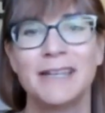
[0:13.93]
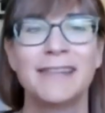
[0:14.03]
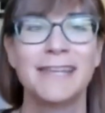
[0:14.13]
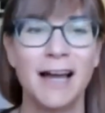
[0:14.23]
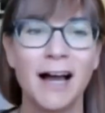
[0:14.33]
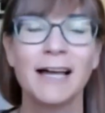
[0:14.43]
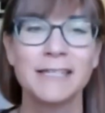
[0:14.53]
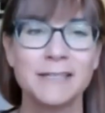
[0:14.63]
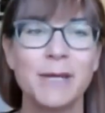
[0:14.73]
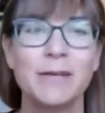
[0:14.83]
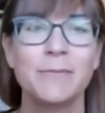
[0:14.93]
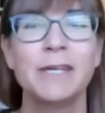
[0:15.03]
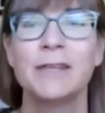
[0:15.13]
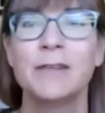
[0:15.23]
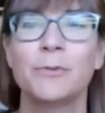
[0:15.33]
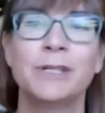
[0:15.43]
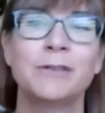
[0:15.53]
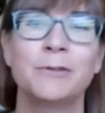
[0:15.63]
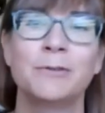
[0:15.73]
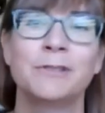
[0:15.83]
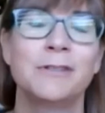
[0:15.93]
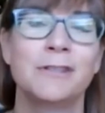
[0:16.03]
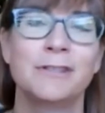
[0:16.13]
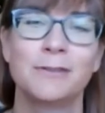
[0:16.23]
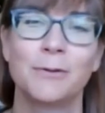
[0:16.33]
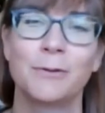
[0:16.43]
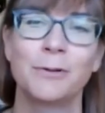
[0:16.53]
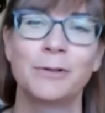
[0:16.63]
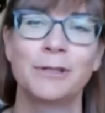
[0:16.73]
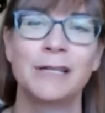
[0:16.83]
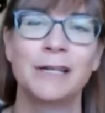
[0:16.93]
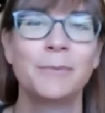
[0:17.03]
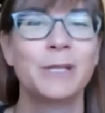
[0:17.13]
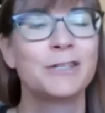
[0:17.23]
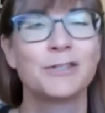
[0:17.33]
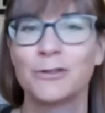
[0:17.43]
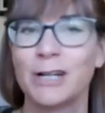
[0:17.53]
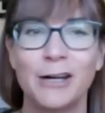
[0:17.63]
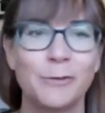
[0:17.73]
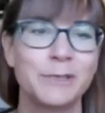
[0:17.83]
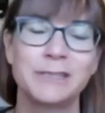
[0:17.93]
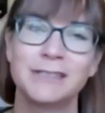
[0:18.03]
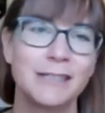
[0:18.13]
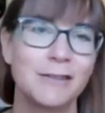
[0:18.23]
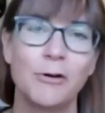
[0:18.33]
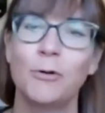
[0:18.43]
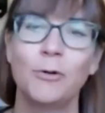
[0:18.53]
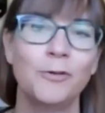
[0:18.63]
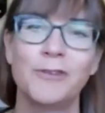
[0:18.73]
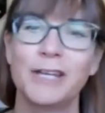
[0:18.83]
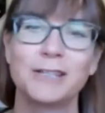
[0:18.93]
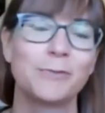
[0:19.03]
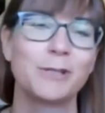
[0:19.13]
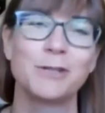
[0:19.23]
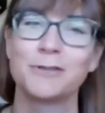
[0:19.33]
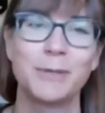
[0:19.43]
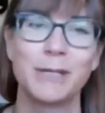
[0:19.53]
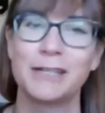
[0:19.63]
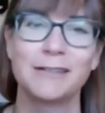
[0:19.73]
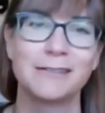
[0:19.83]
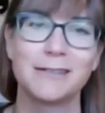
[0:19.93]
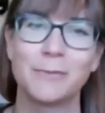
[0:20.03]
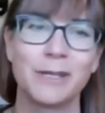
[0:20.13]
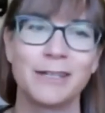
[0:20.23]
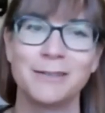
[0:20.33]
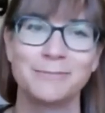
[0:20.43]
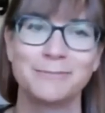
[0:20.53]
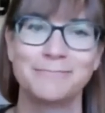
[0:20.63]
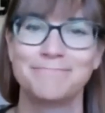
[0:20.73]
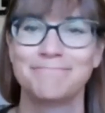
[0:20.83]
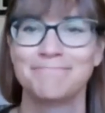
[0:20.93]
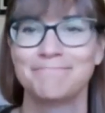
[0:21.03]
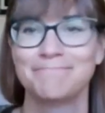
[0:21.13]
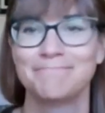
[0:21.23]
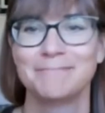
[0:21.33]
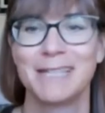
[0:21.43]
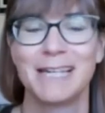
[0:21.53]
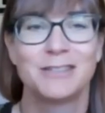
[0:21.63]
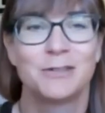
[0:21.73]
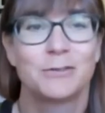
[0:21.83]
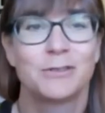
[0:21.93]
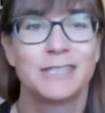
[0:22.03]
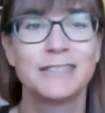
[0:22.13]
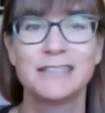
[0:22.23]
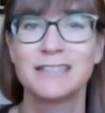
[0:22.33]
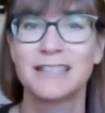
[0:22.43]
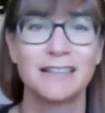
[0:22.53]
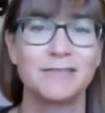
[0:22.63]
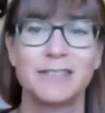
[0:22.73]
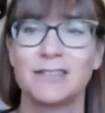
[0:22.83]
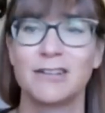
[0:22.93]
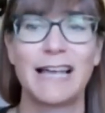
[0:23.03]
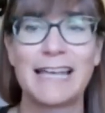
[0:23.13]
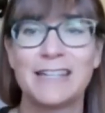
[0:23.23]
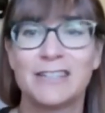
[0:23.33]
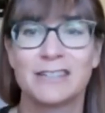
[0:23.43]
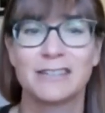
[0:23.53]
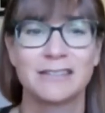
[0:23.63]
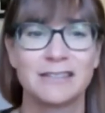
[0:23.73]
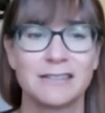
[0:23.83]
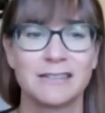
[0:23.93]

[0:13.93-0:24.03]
The eyes may be the windows to the soul, but it sure helps to see the whole face when you're speaking to somebody. And social distancing leaves us all anxious.